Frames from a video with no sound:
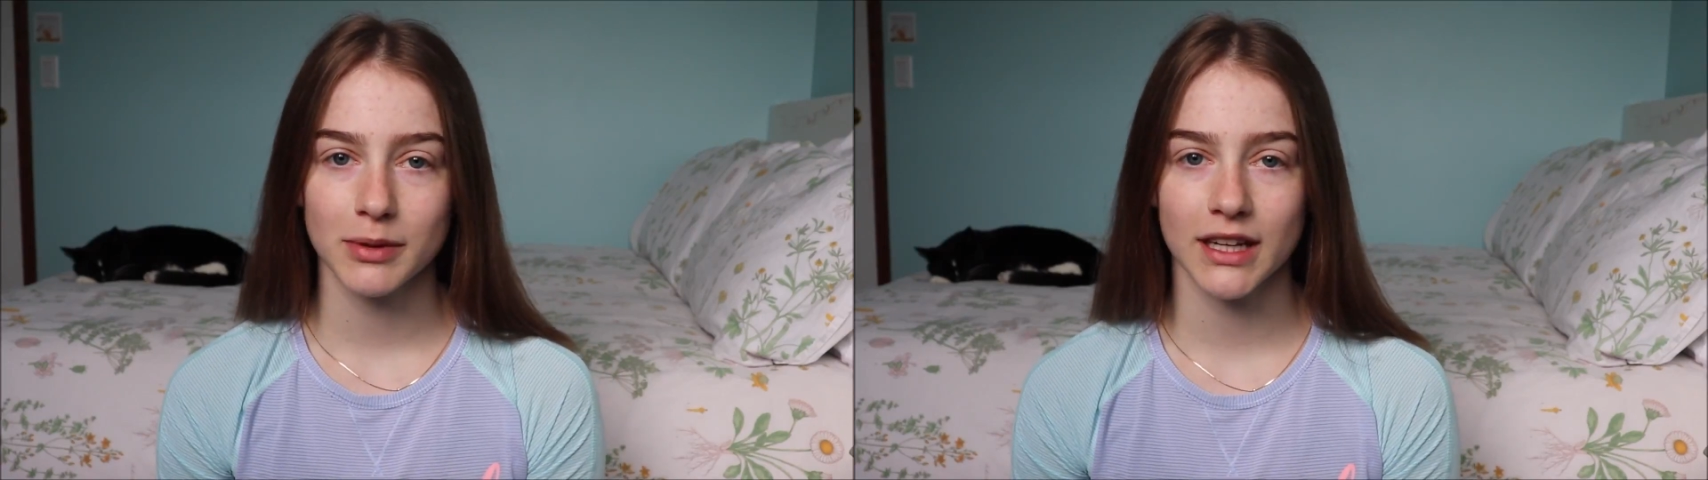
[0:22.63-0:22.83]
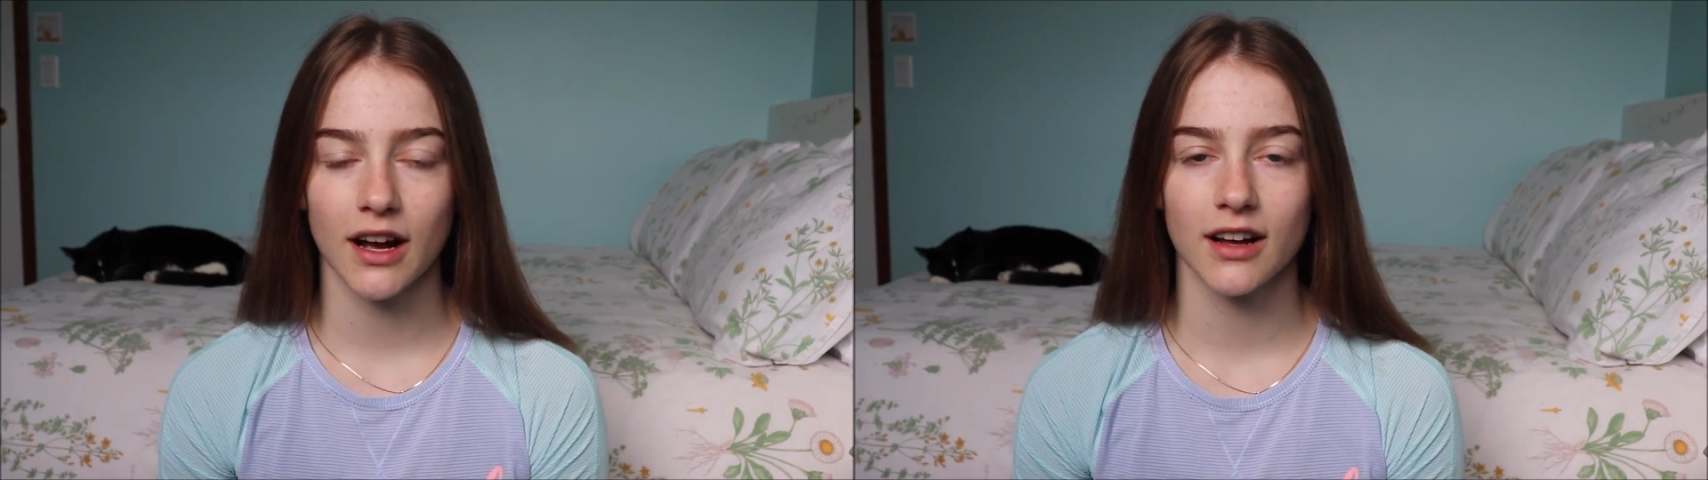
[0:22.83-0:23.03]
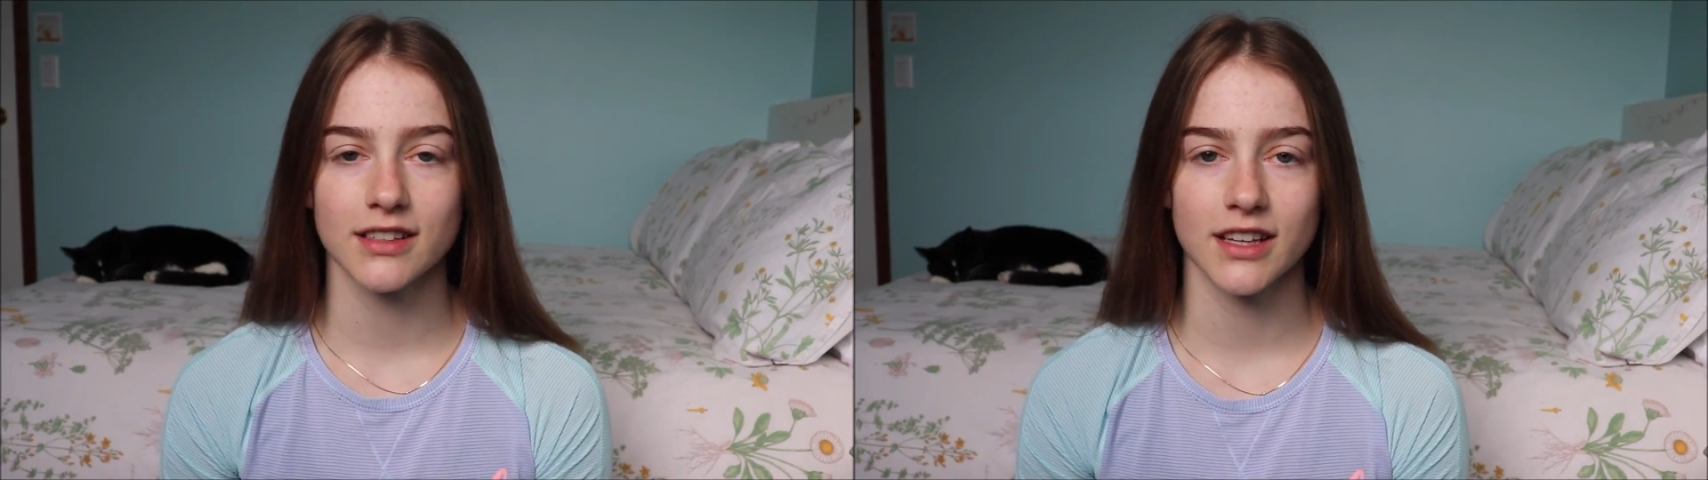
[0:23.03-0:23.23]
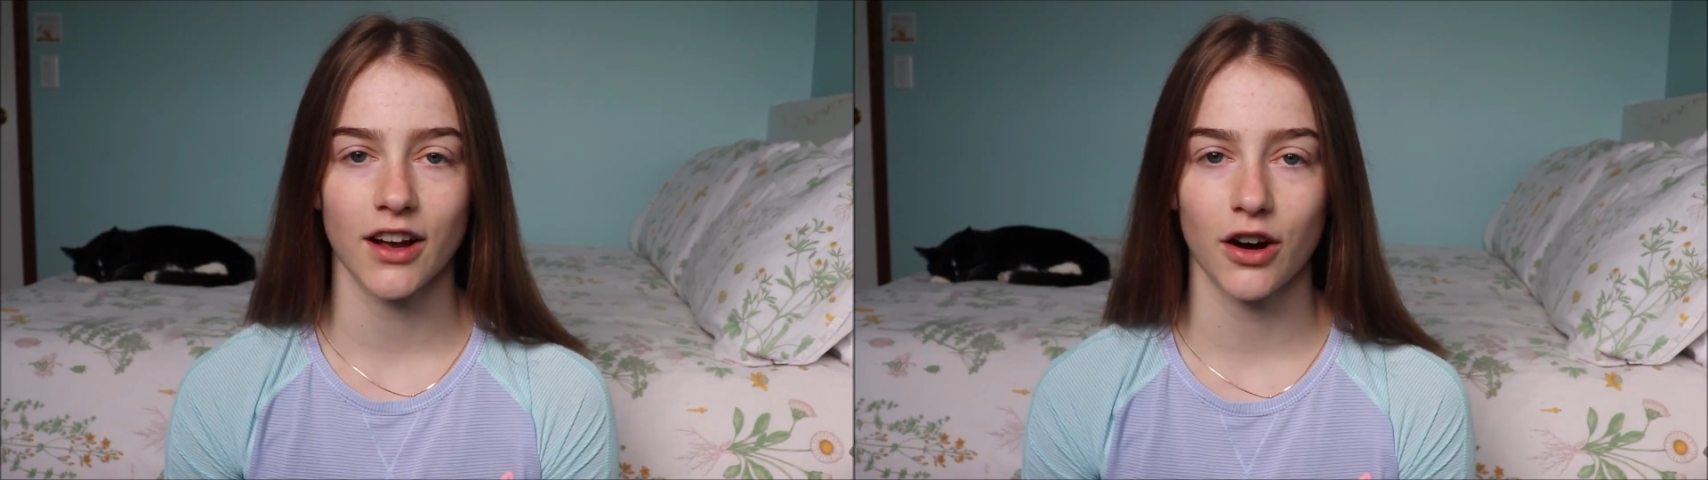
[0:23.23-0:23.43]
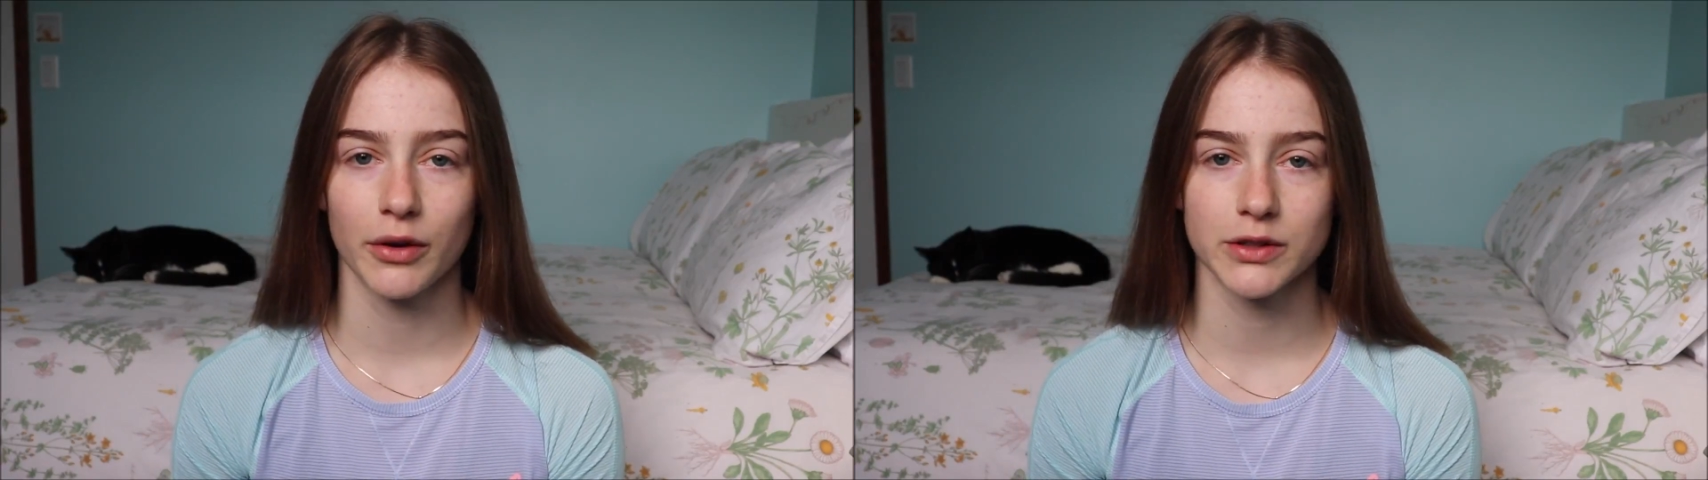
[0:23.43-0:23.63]
because
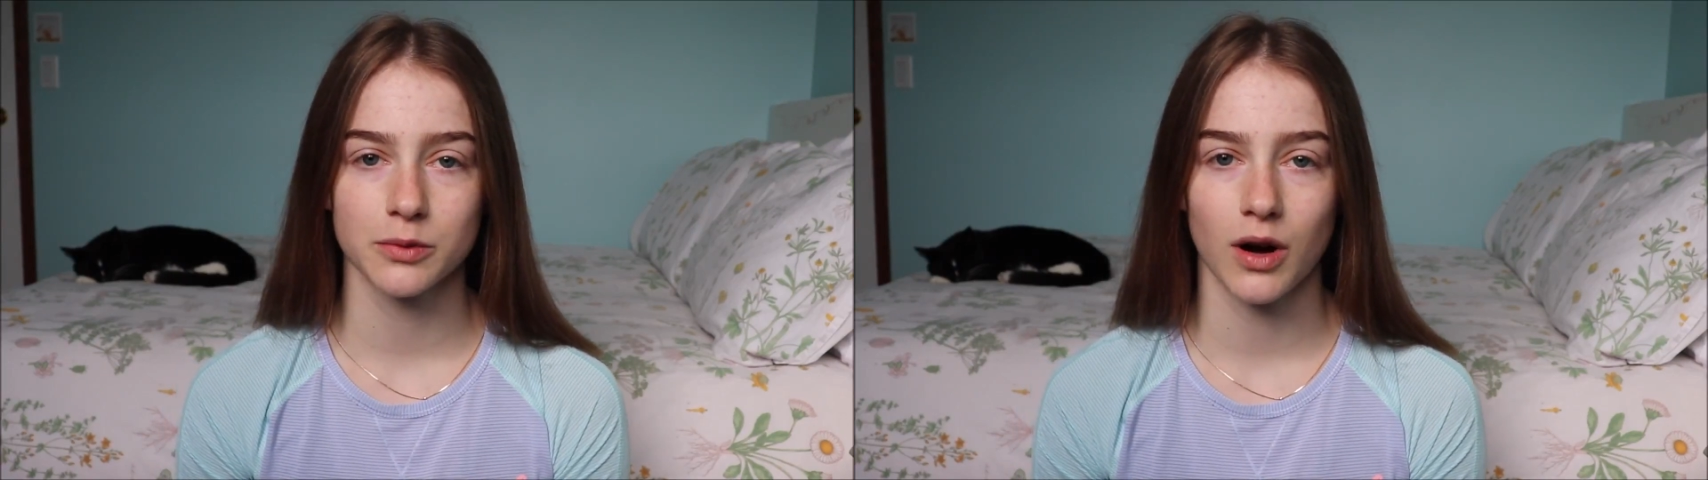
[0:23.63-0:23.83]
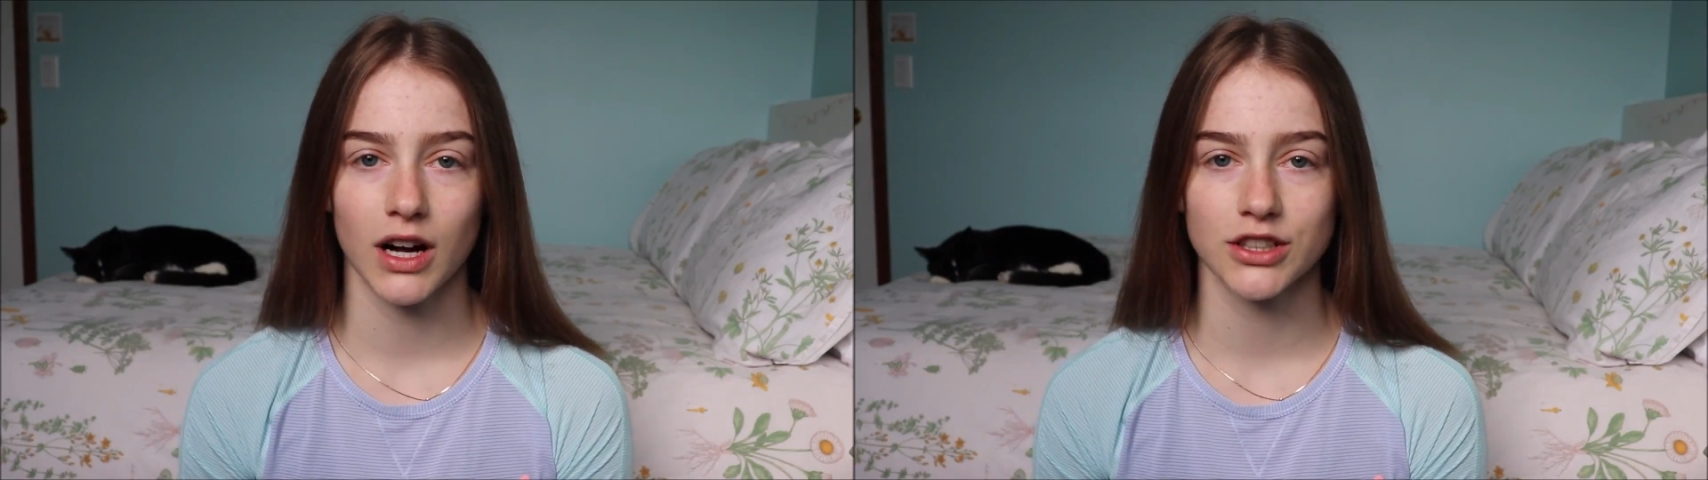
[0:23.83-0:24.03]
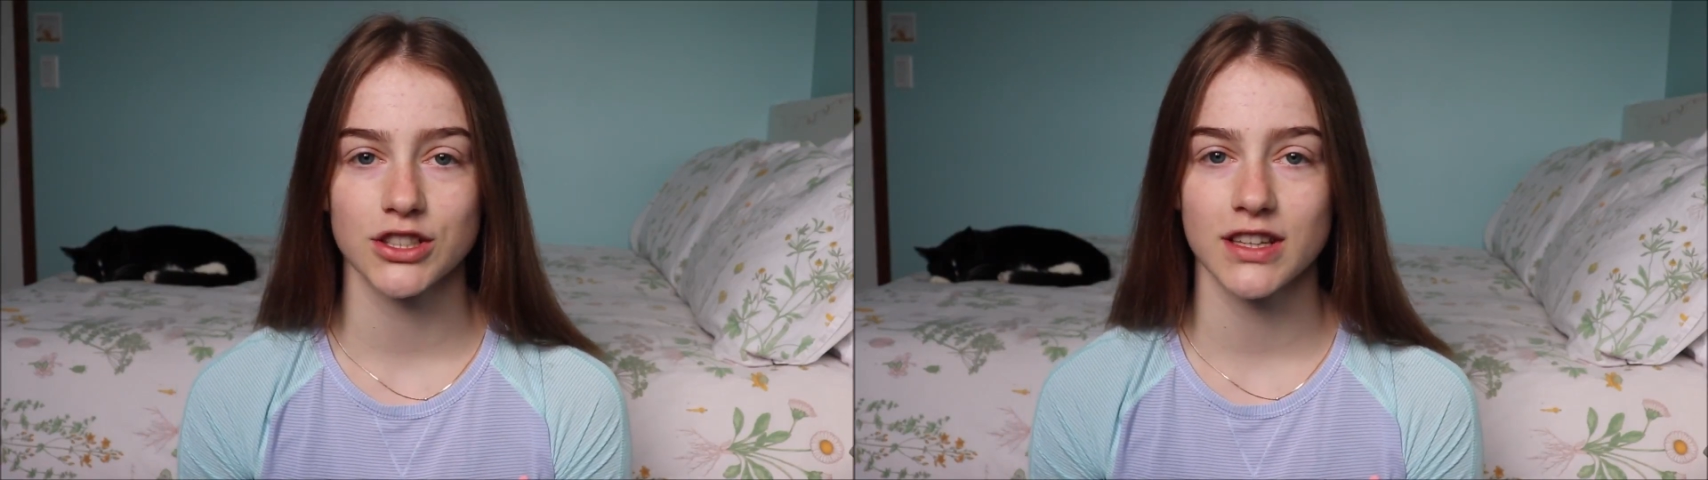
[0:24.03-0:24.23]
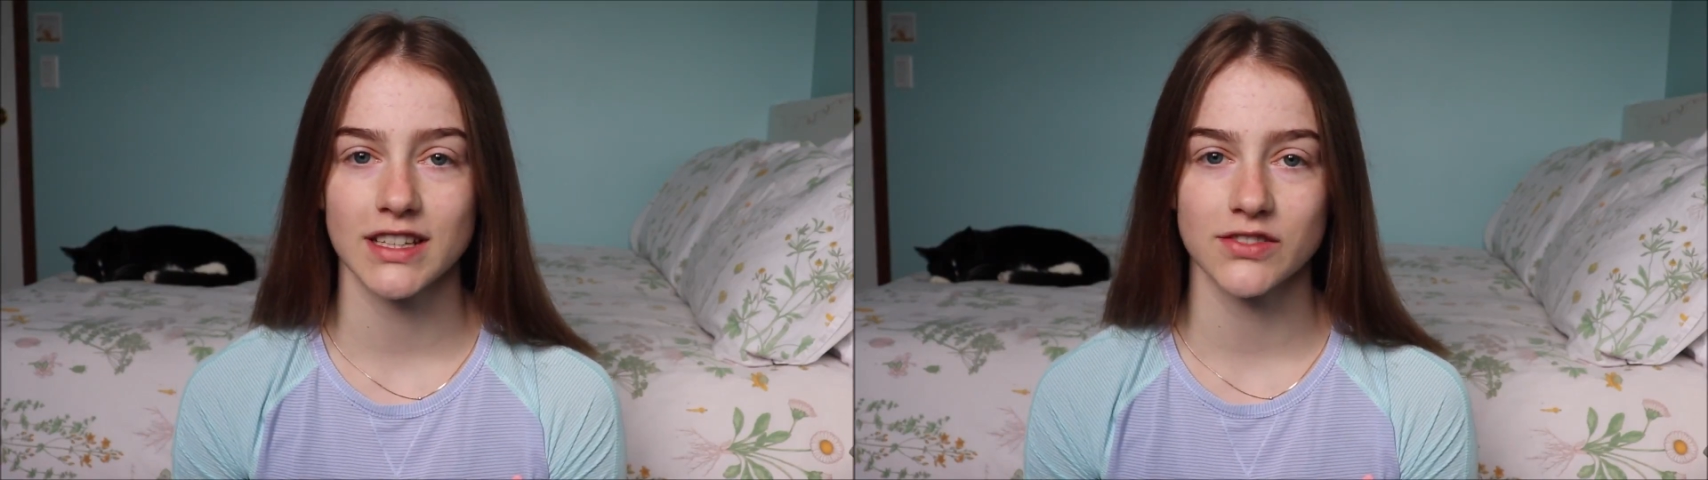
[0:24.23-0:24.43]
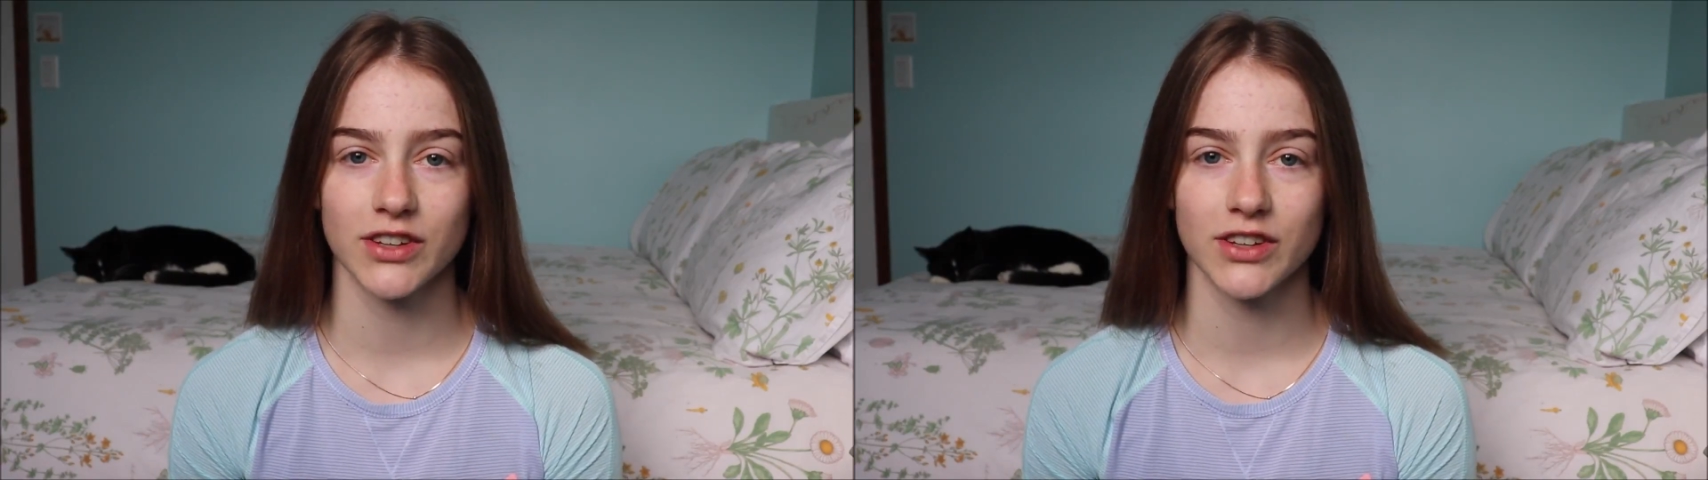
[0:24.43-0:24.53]
I always watch these